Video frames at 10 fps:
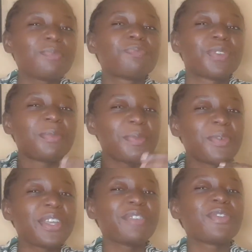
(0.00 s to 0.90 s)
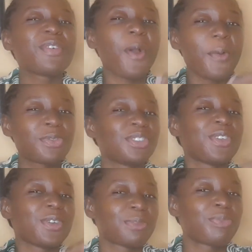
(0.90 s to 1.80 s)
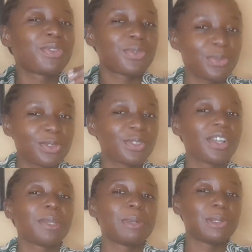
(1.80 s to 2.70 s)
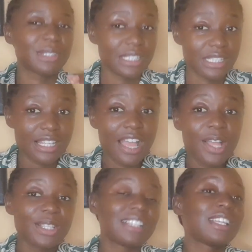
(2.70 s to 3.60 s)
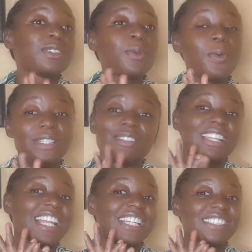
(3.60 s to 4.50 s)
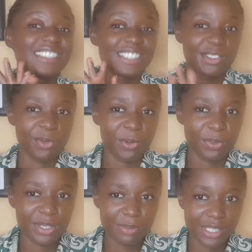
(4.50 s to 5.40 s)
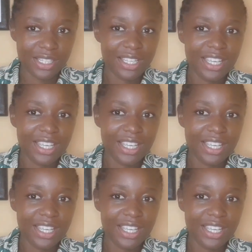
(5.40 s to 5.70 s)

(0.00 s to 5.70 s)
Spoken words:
some people even come to the hospital to talk about it. So I said, so it's not like anything is wrong with me.